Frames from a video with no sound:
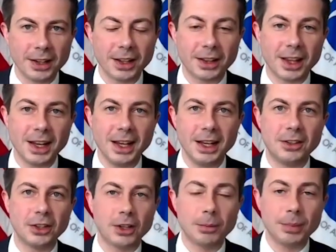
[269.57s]
that they
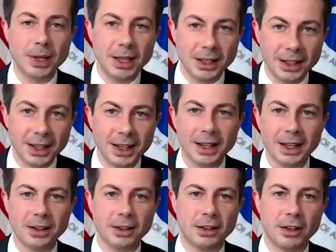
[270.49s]
need to compete
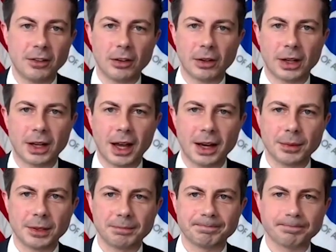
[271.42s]
in the digital
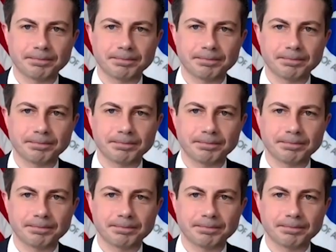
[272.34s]
economy.